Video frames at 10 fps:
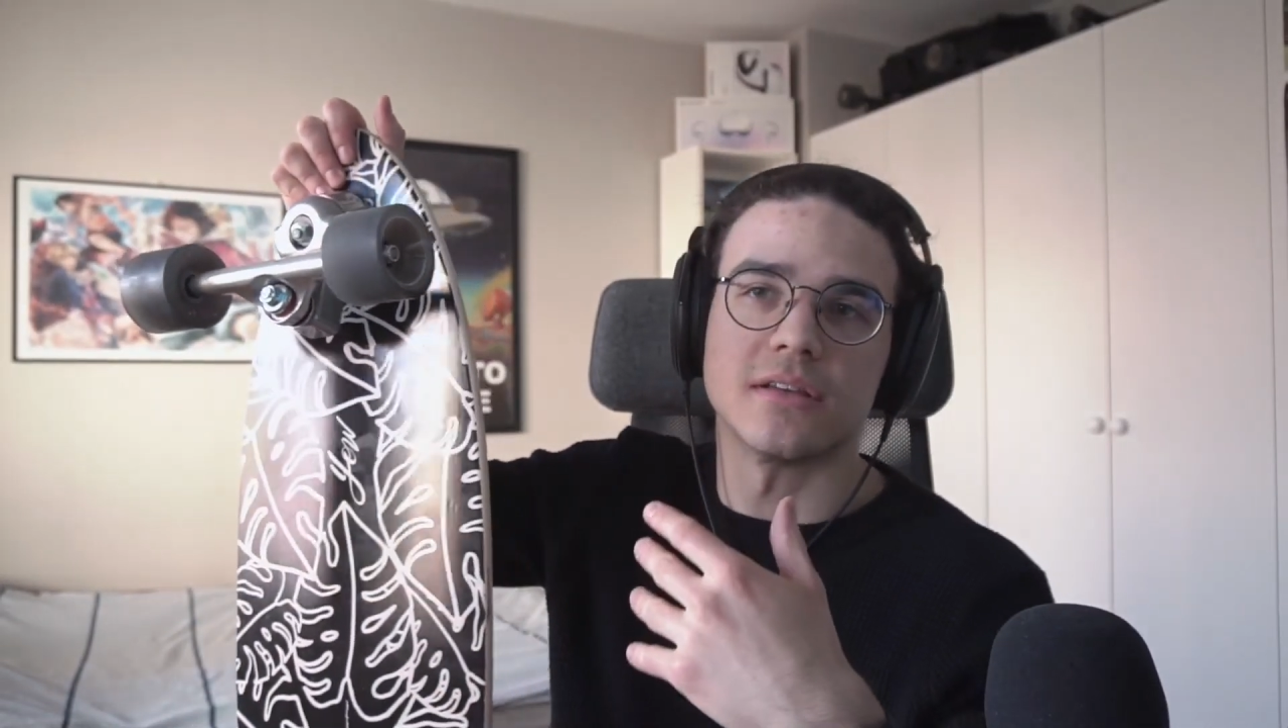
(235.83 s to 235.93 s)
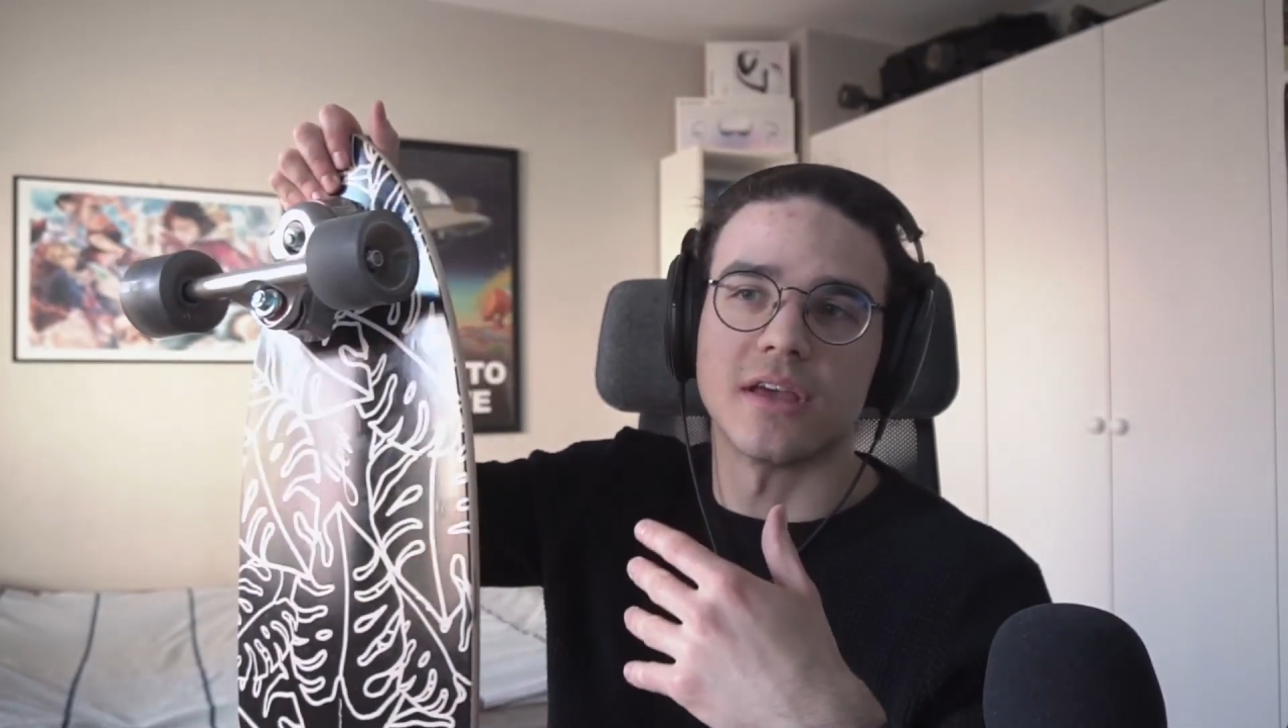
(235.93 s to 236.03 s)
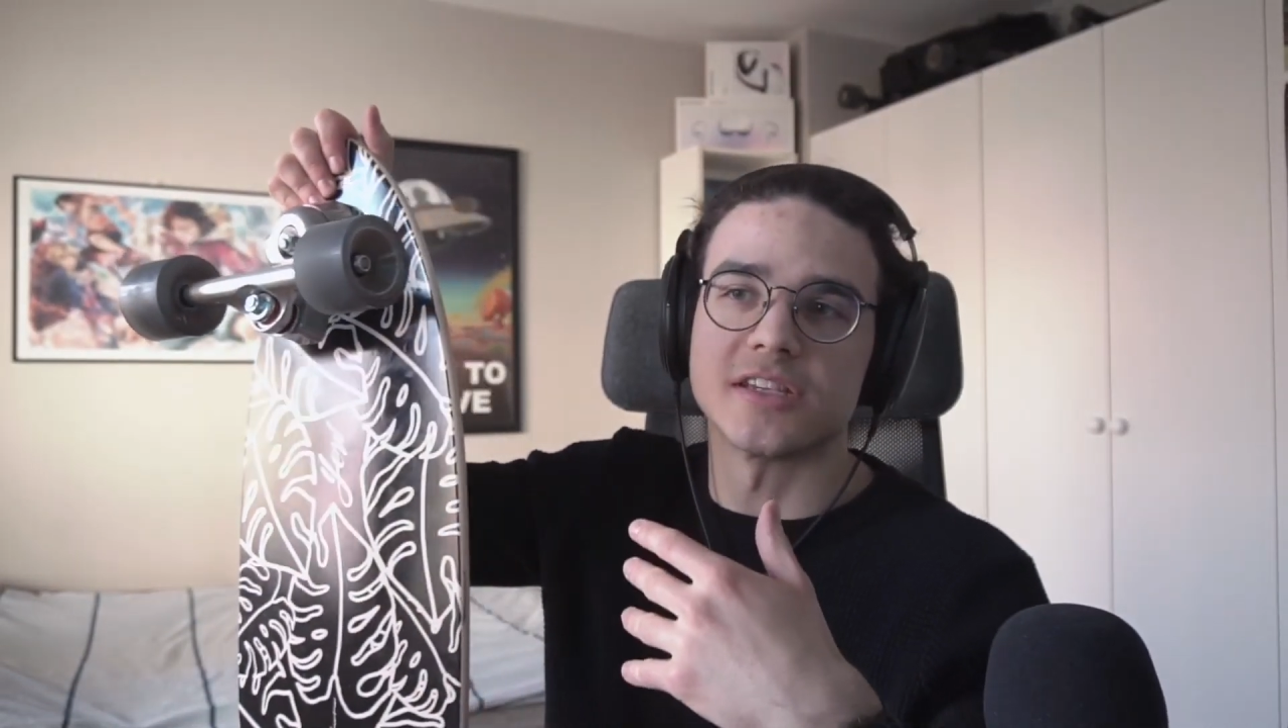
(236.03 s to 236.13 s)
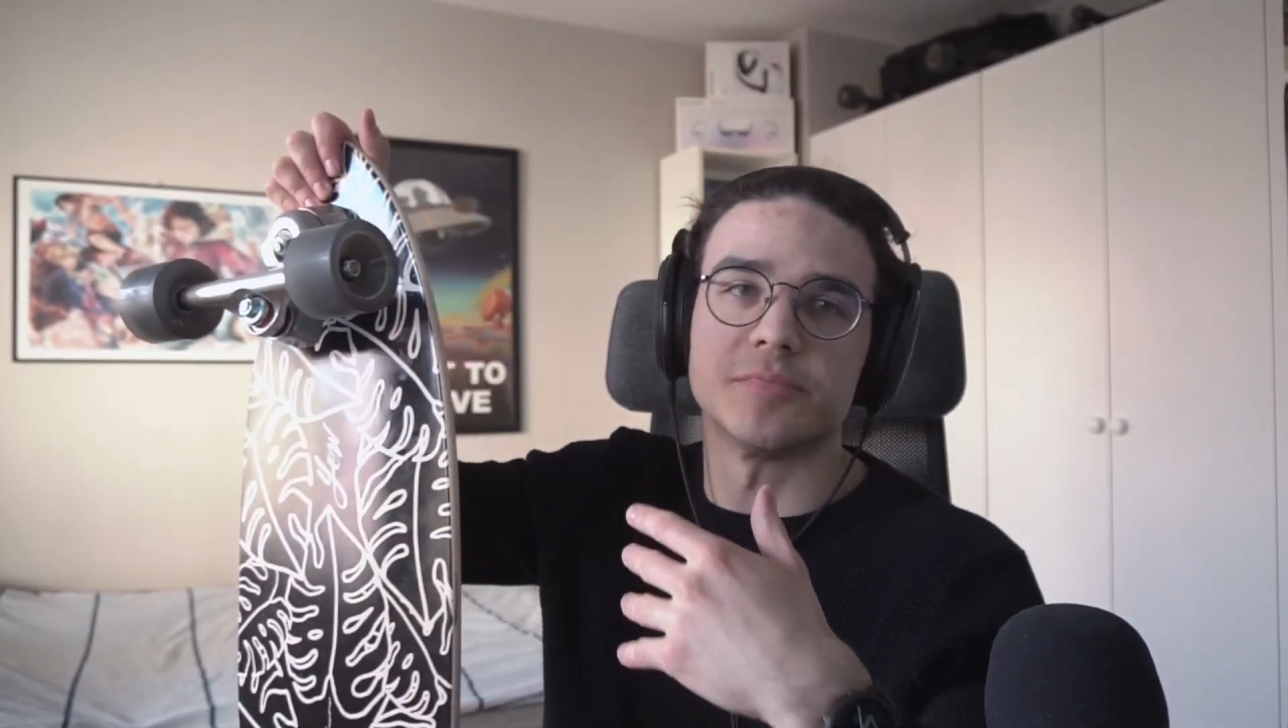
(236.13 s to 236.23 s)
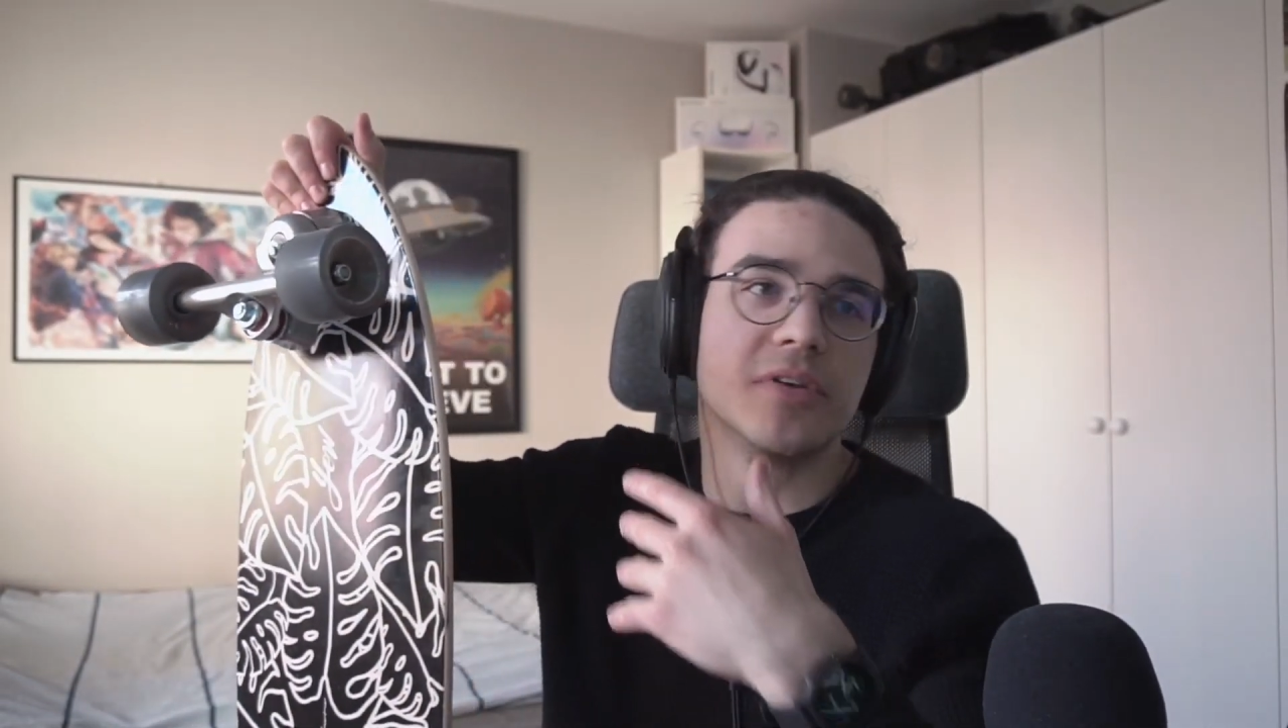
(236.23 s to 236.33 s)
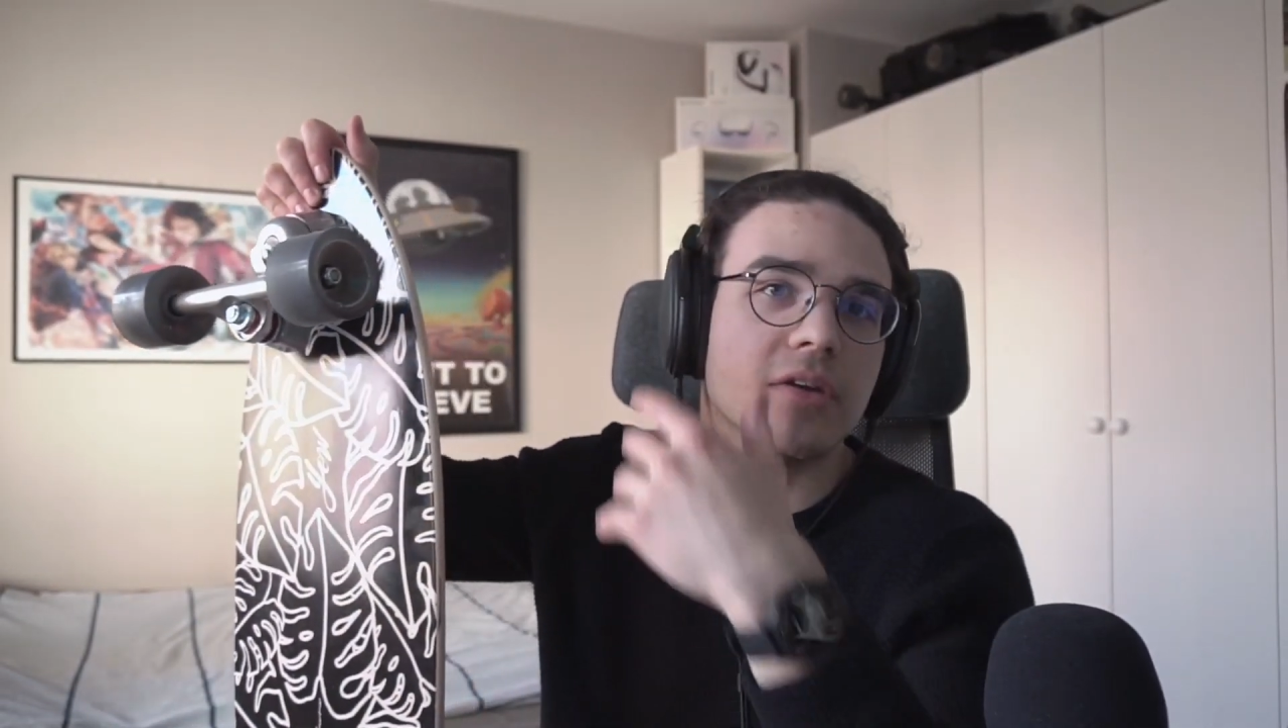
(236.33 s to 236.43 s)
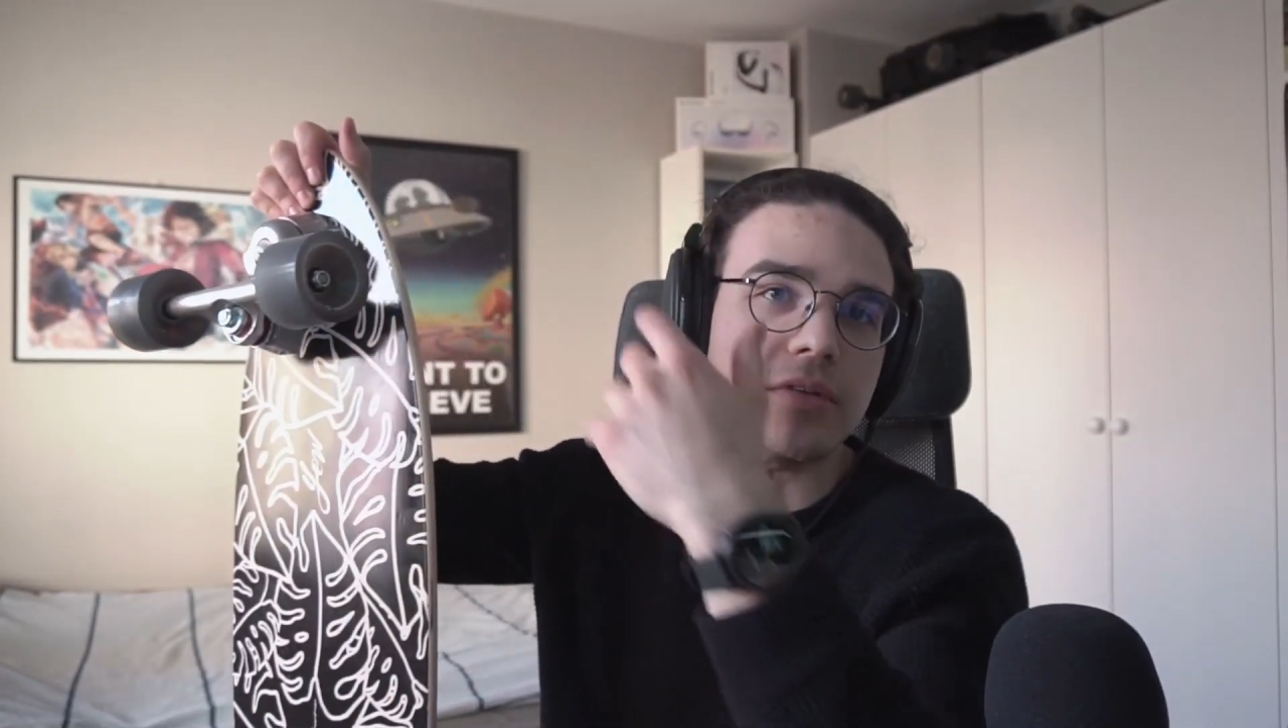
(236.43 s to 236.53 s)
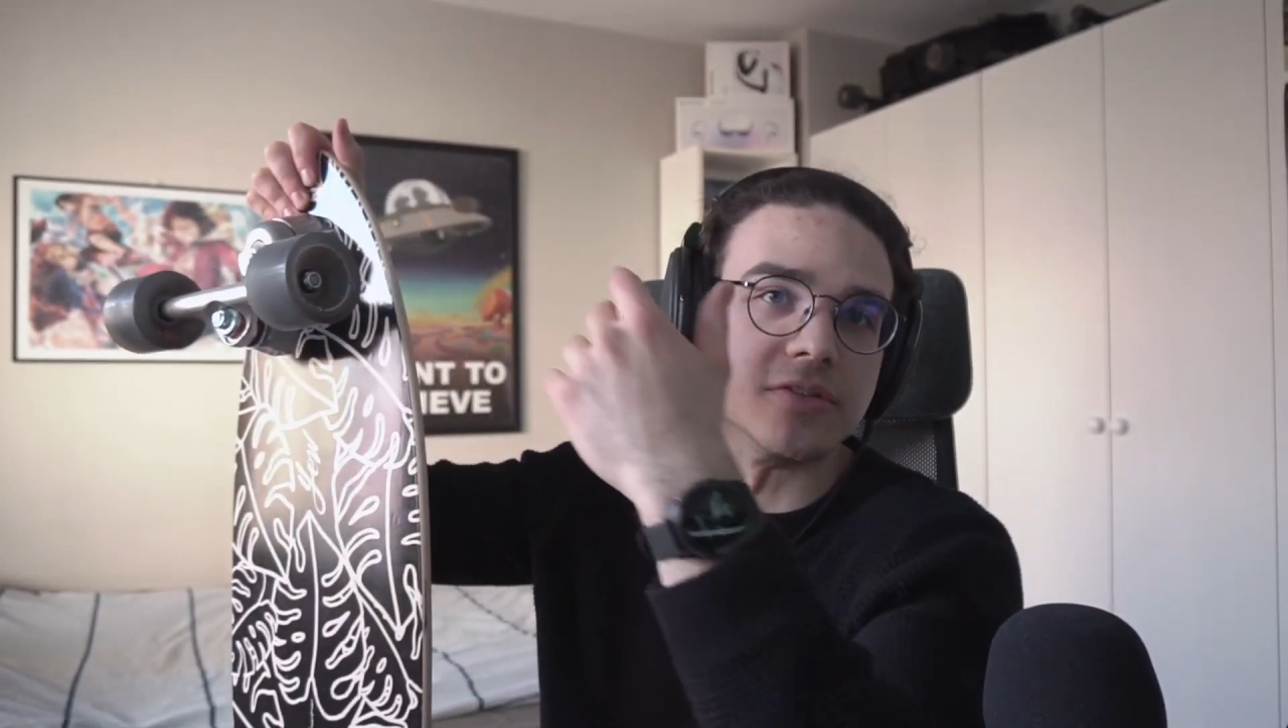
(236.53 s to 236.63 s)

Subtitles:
experience